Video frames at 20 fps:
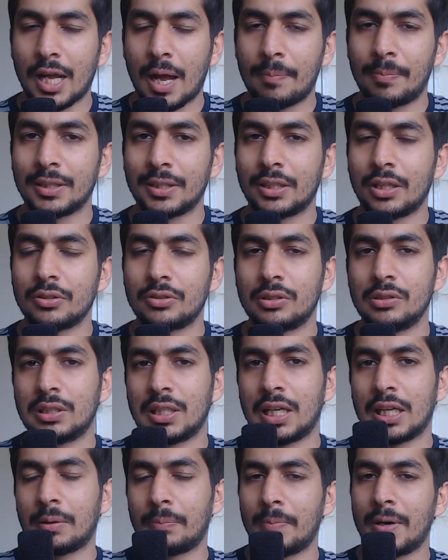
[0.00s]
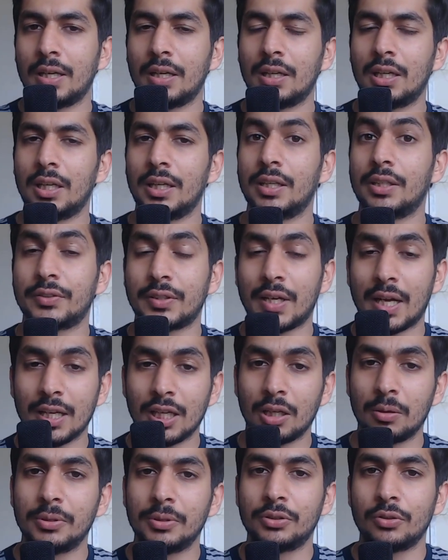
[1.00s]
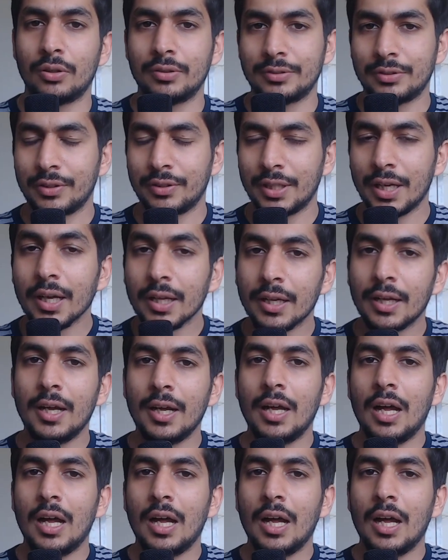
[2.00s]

applications like Mendeley. Sci-Hub is also there.